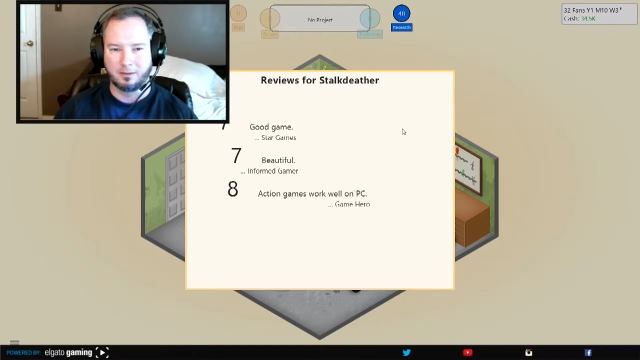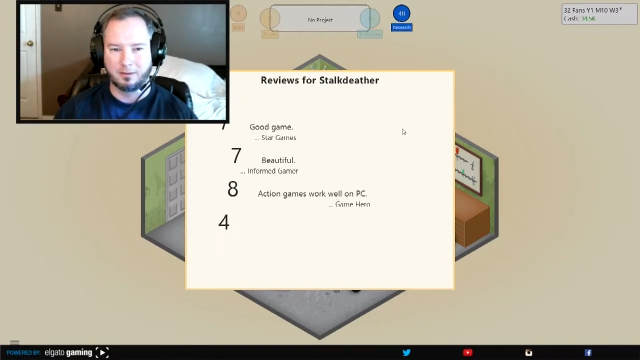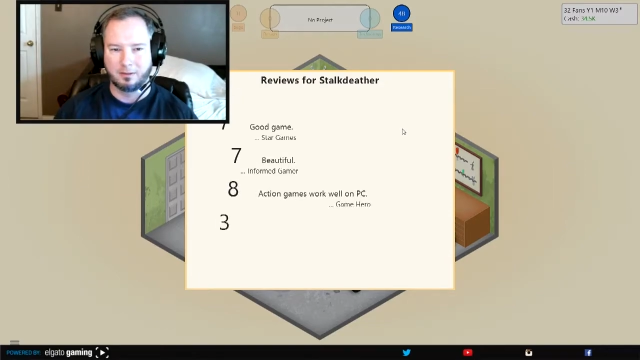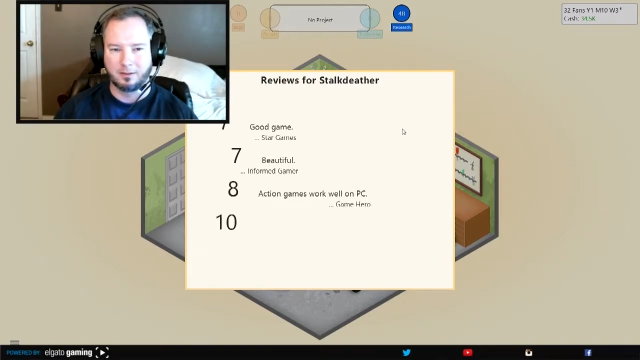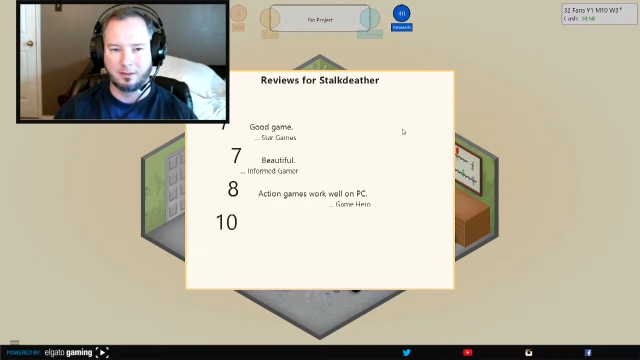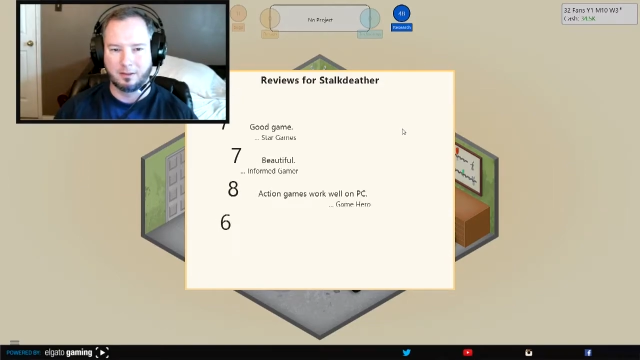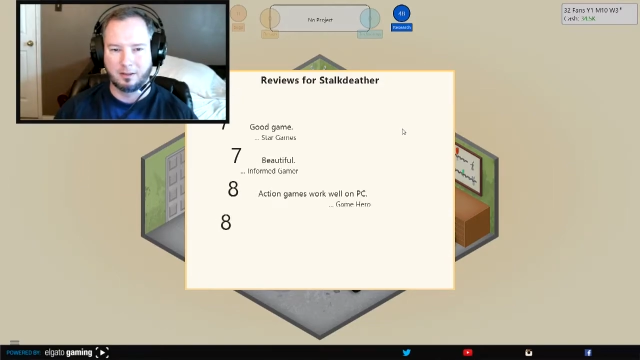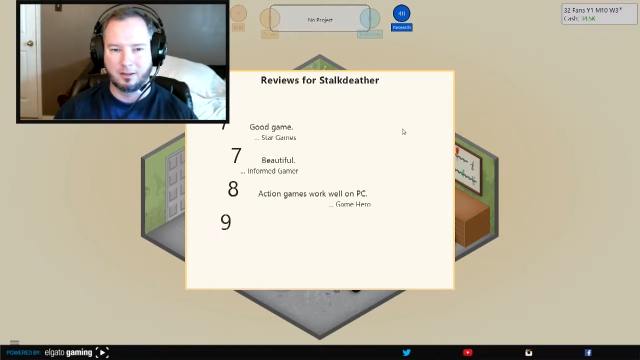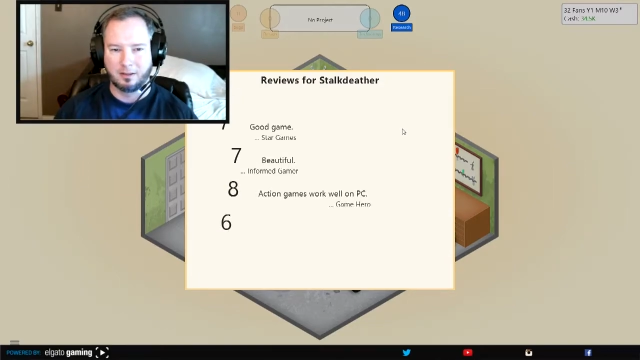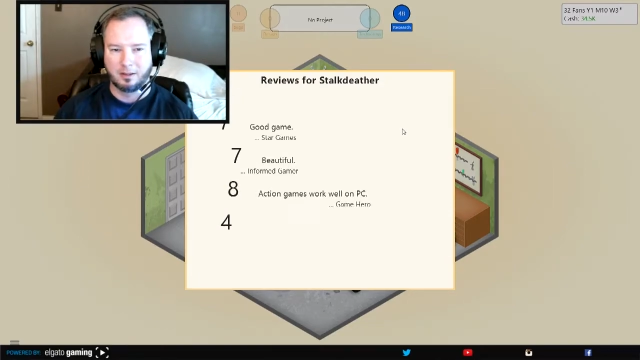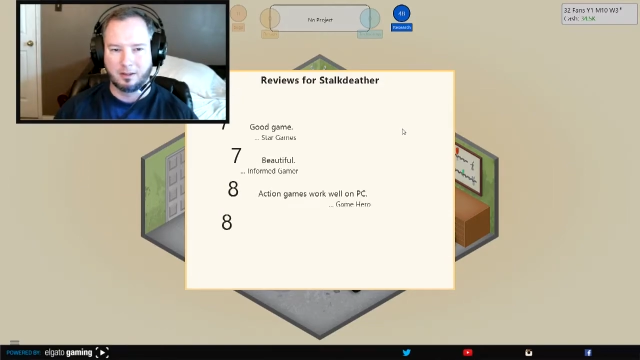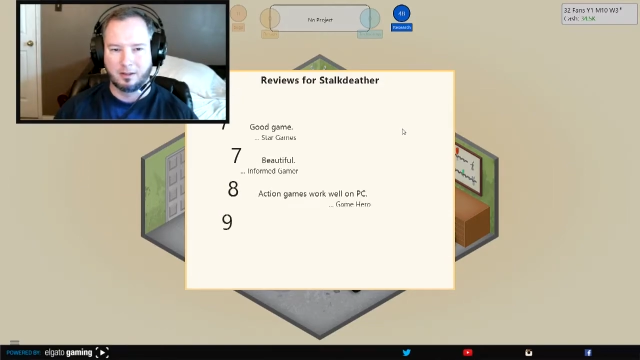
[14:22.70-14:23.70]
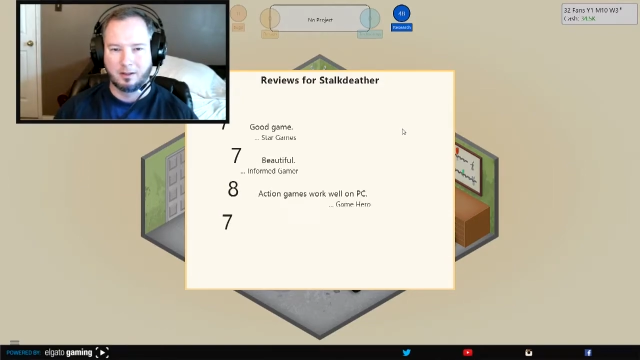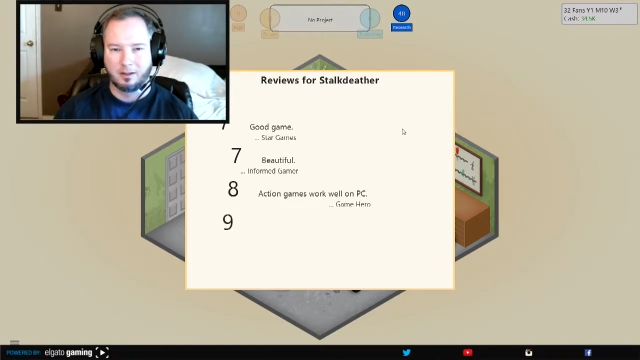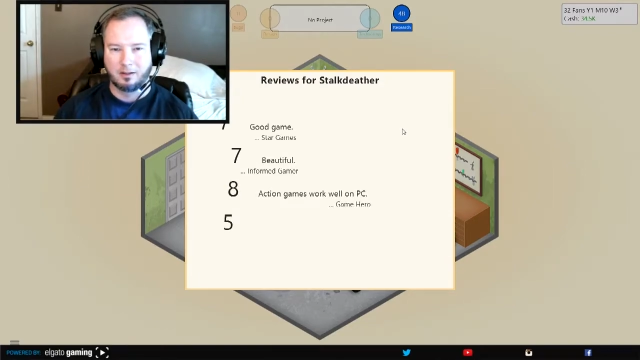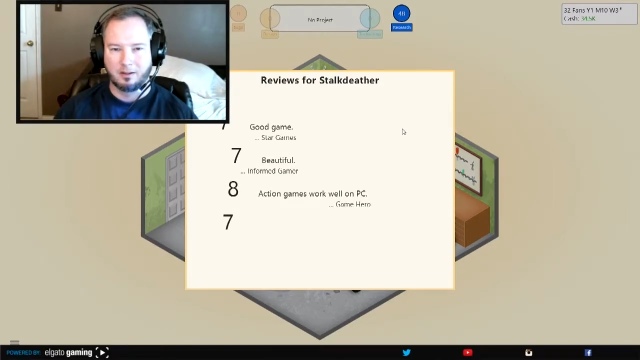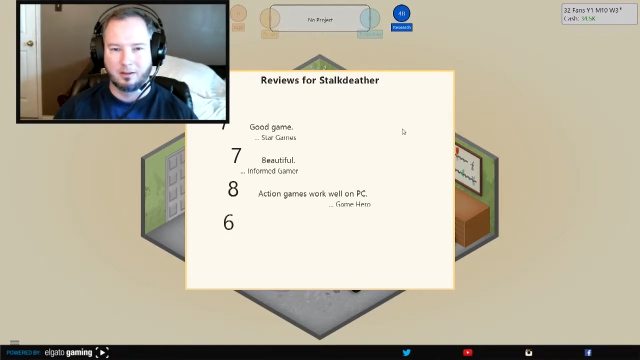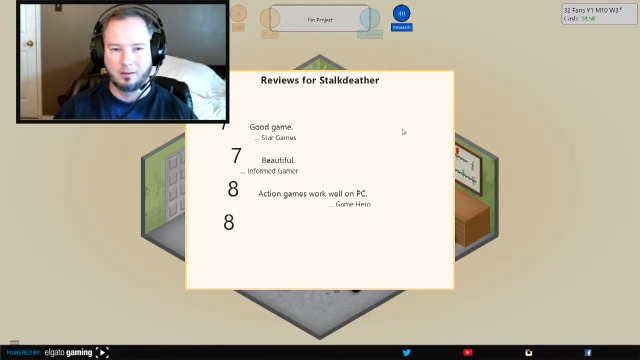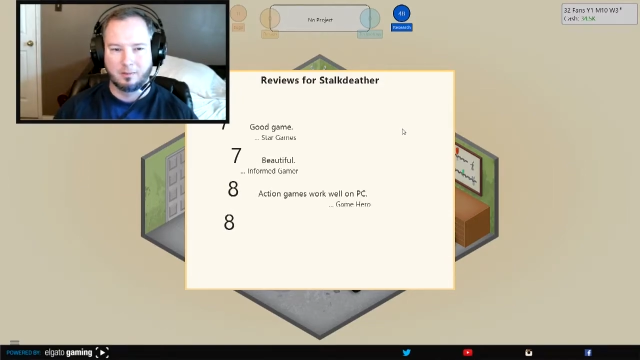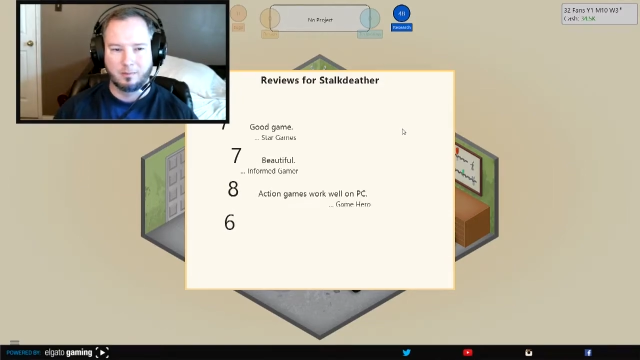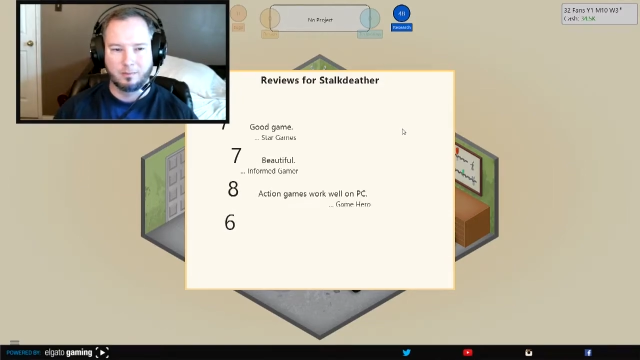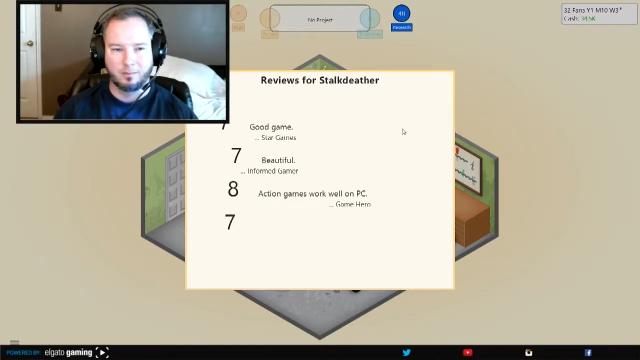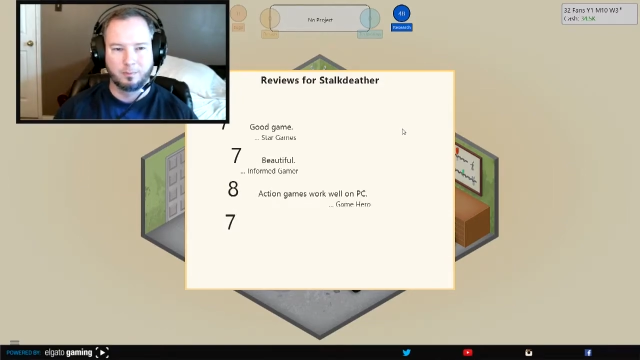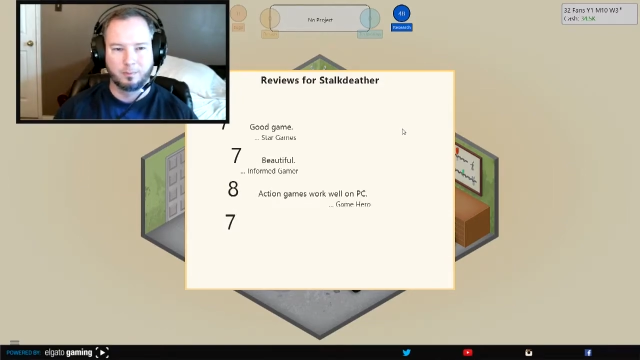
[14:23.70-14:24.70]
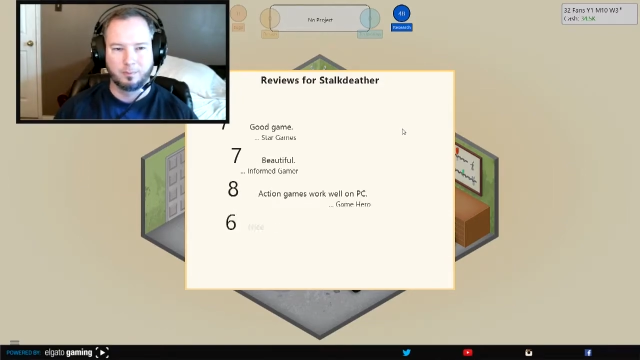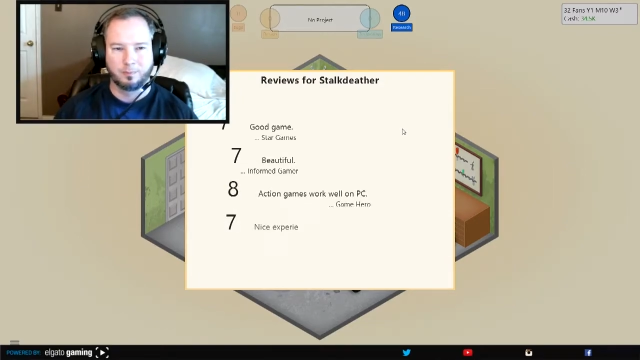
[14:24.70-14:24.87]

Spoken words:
[no speech]